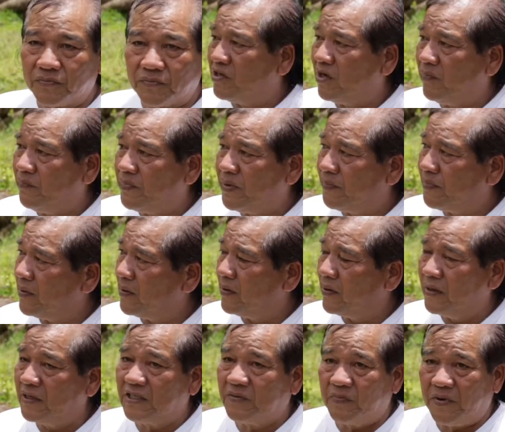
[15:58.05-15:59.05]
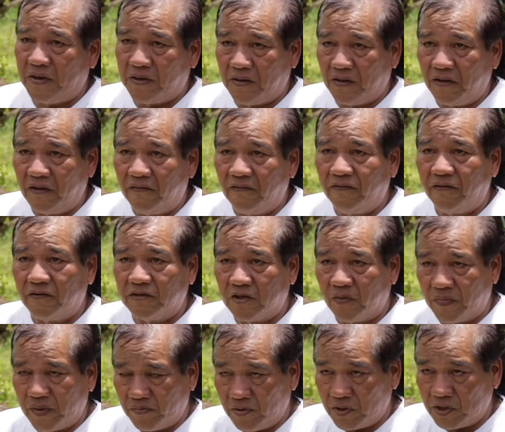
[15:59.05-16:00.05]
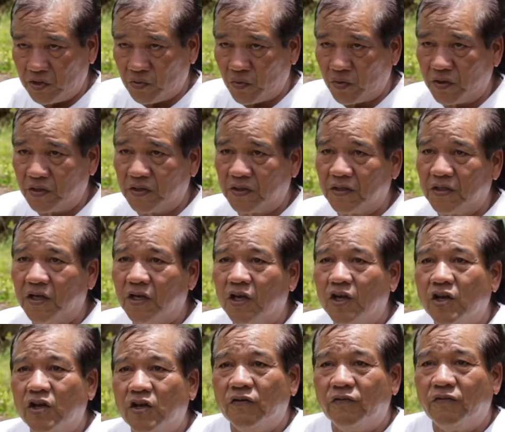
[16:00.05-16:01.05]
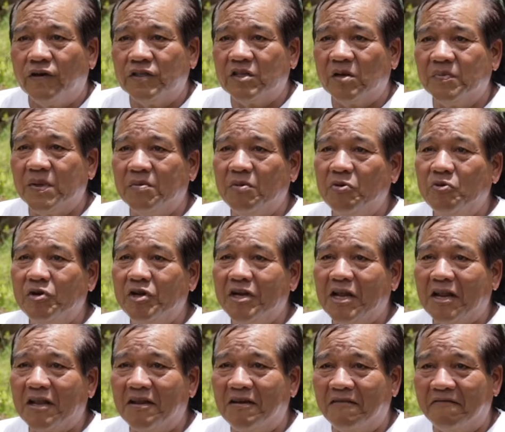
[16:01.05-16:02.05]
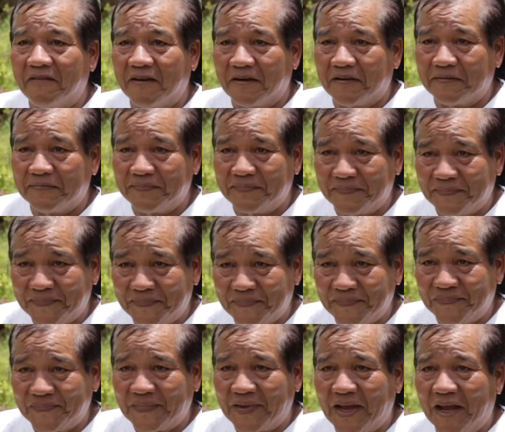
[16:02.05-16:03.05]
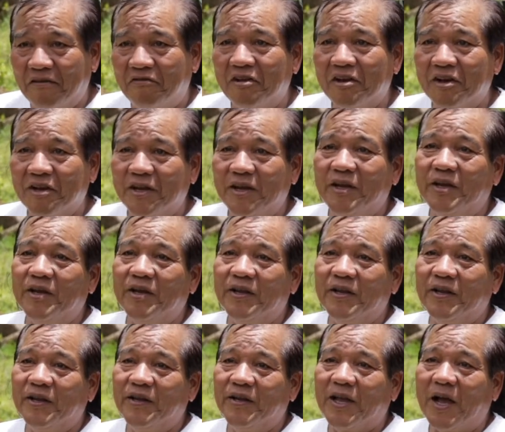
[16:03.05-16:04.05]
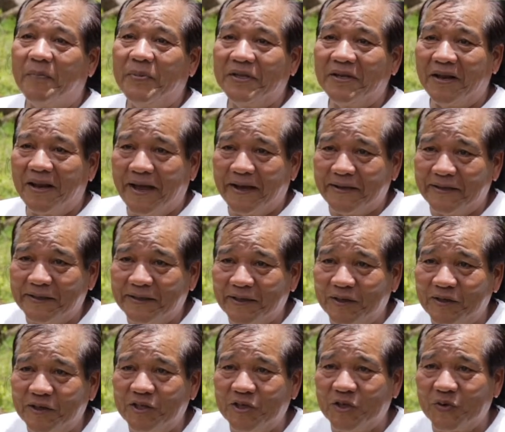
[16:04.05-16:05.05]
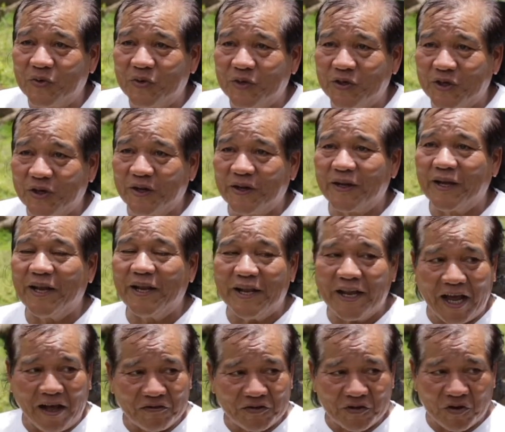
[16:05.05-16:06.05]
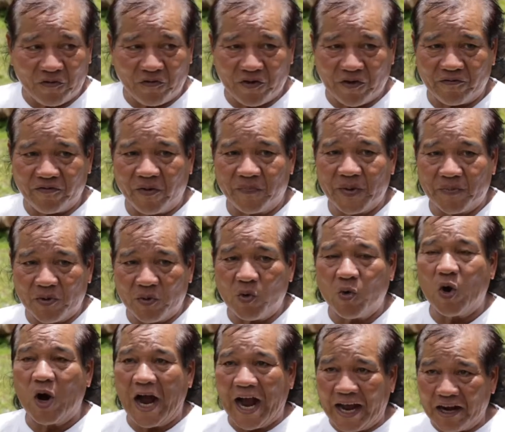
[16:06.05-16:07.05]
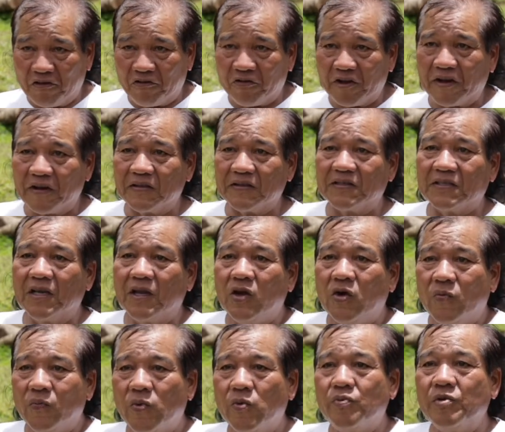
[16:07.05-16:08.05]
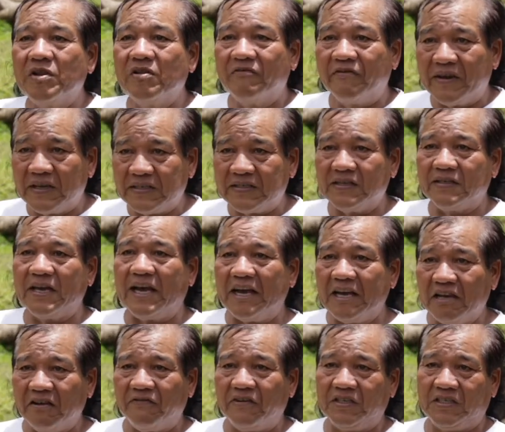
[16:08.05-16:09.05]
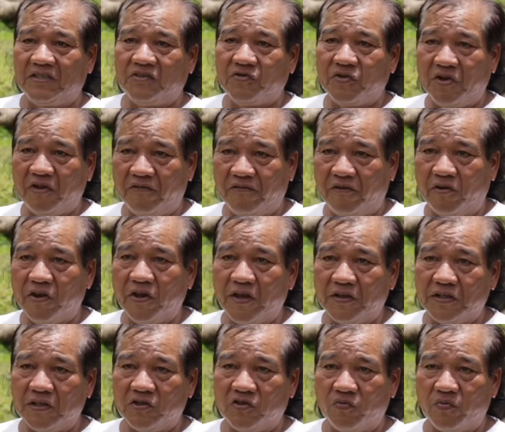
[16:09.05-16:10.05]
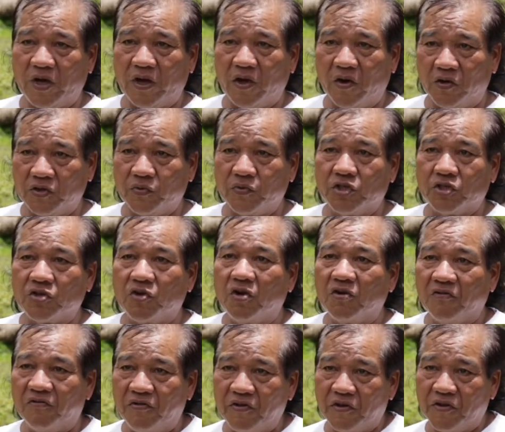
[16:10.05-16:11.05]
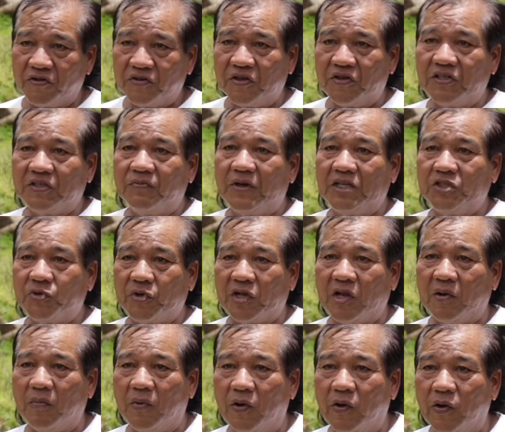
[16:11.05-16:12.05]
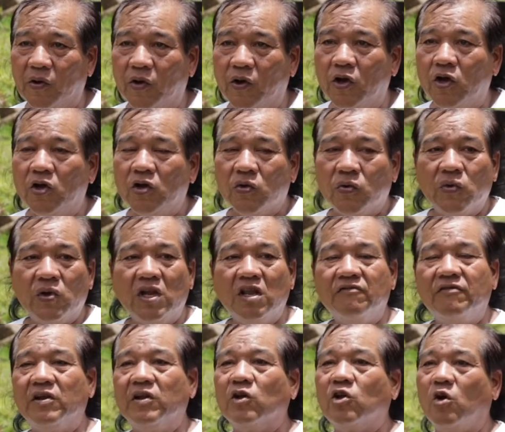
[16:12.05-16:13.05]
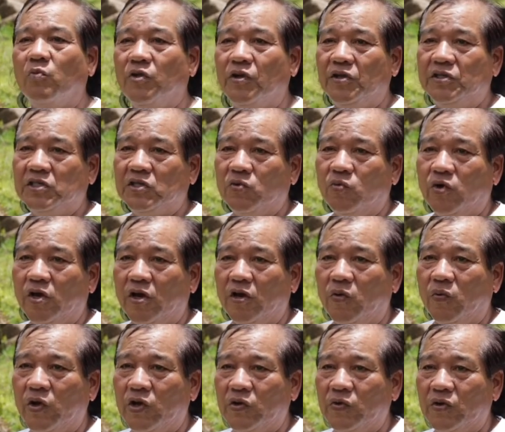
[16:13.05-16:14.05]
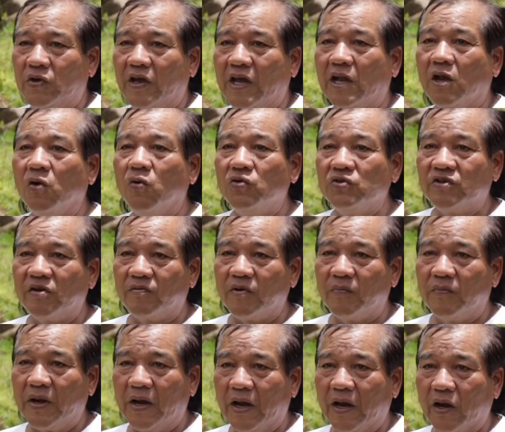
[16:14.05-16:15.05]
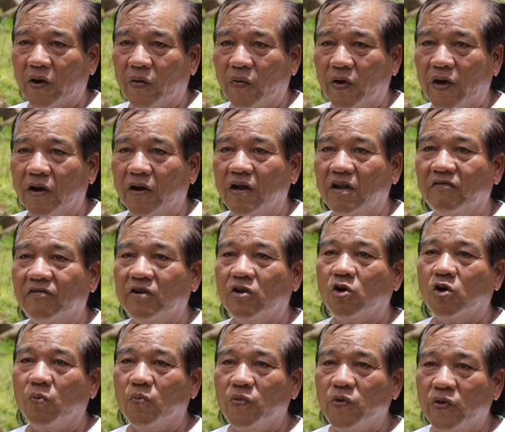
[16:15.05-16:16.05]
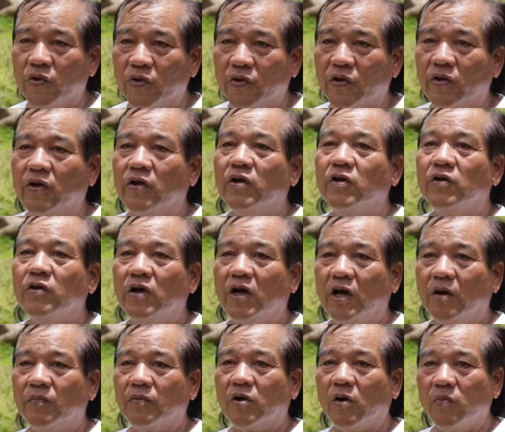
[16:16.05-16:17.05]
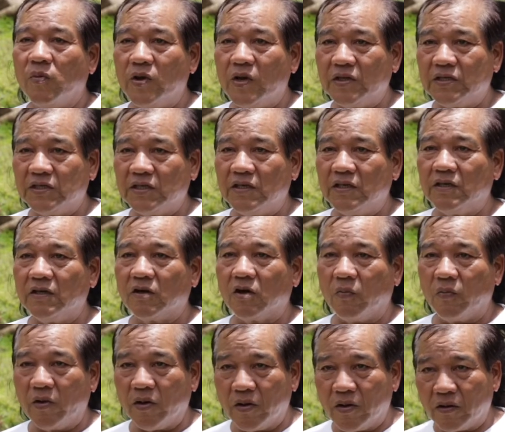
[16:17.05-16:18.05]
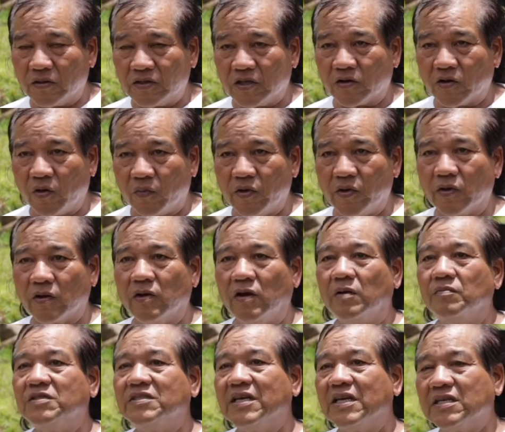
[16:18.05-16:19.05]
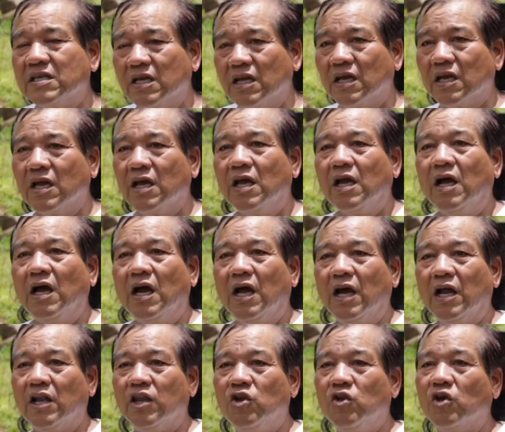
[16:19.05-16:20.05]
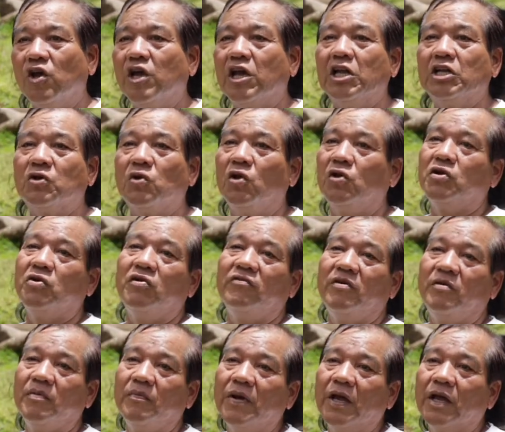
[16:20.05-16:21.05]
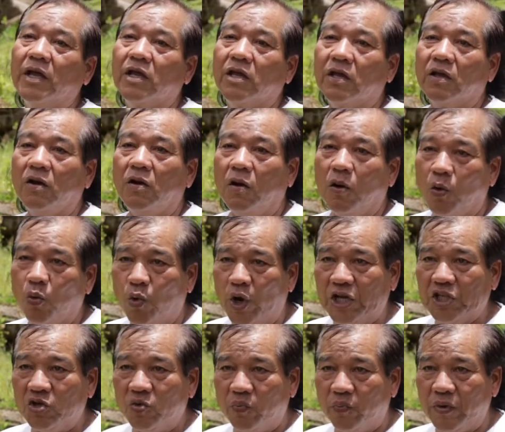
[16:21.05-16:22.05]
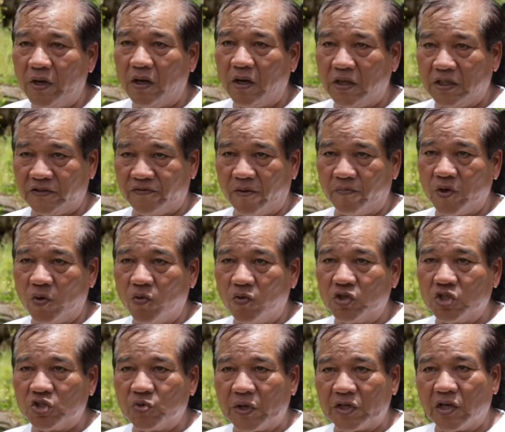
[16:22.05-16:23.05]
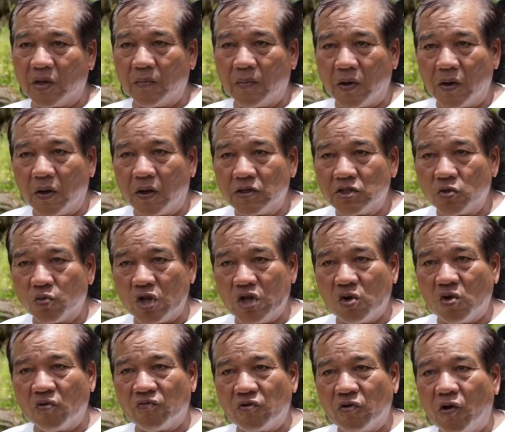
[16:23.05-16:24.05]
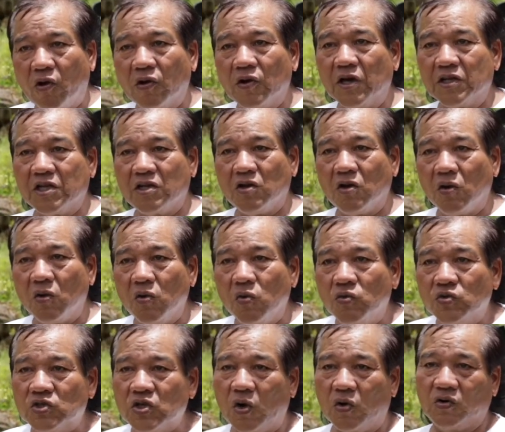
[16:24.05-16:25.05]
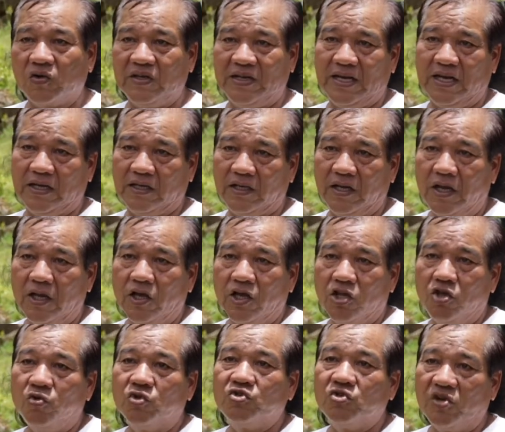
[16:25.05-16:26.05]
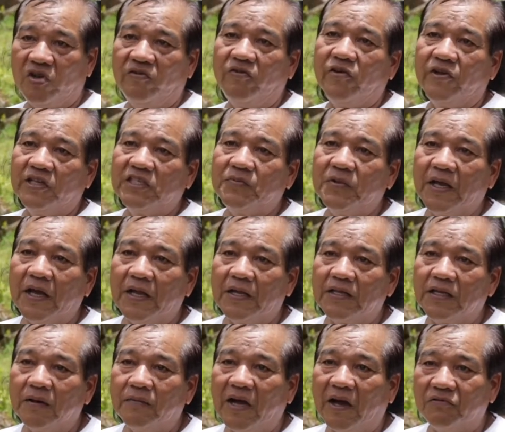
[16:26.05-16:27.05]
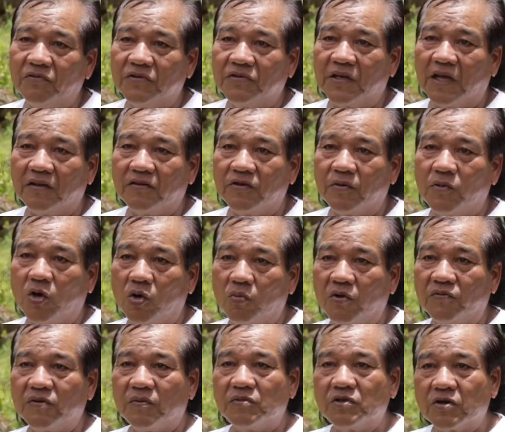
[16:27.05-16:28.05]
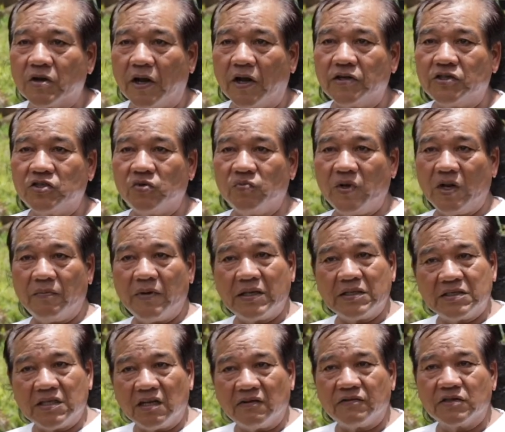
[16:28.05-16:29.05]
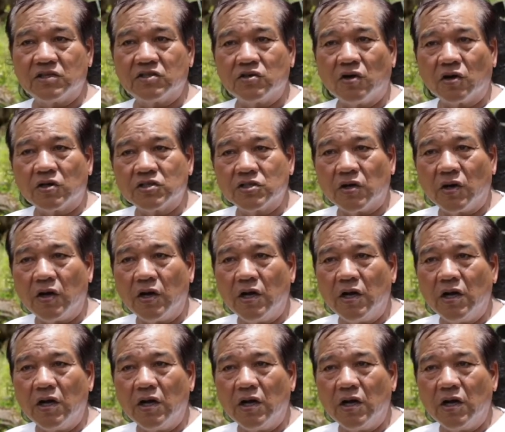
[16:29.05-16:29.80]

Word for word: Some people it's better, for some people it's worse. For some people who did not nothing, I think they, they capitalize on the situation and they have something. For people who had things, people invested. I invested 24 years into my house, which was unfinished. It is my sweat and blood. We live in a community where we don't get loans from the bank. We live in a commune, um, community, communal um, setting, and you can get collateral from the bank what you build is from your own sweat and blood. So when you go through all that and you lose out that, you're 24 years behind them. I have to start from almost from scratch to build myself a structure.